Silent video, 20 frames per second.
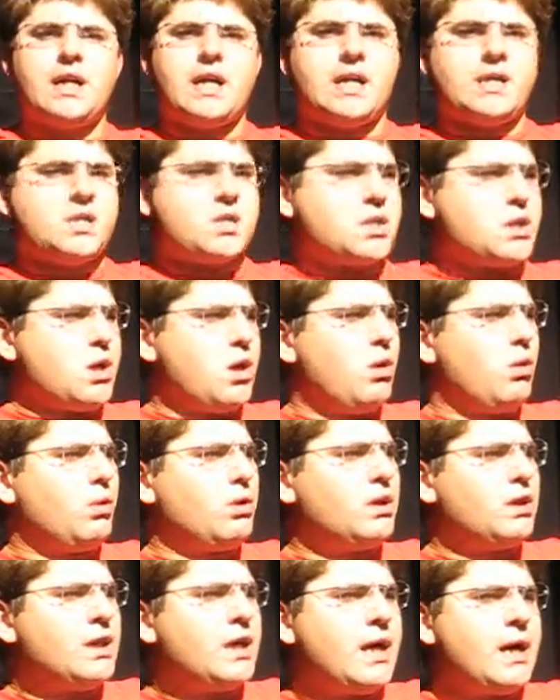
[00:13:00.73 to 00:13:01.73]
And so
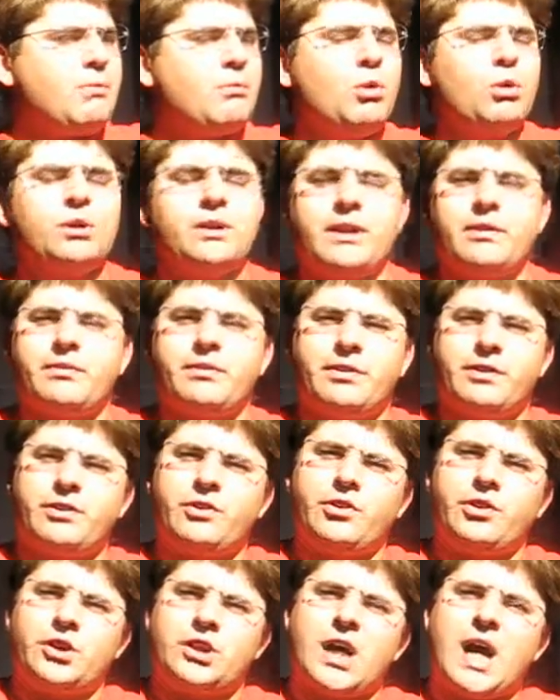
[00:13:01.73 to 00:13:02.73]
a multi
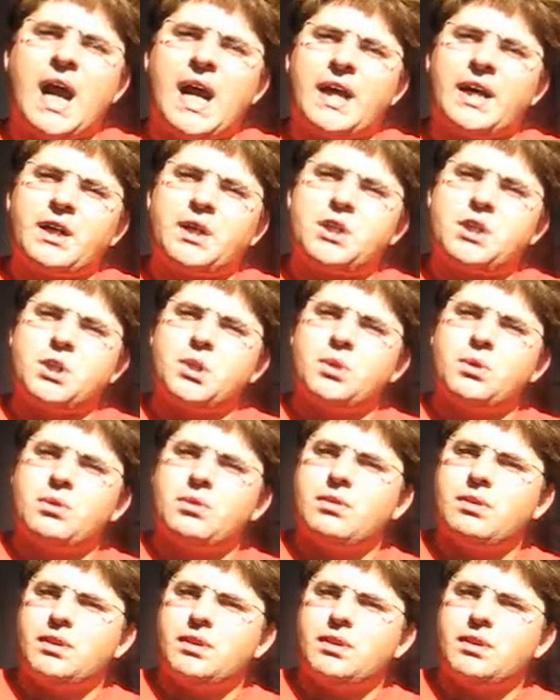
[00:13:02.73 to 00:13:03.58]
trying to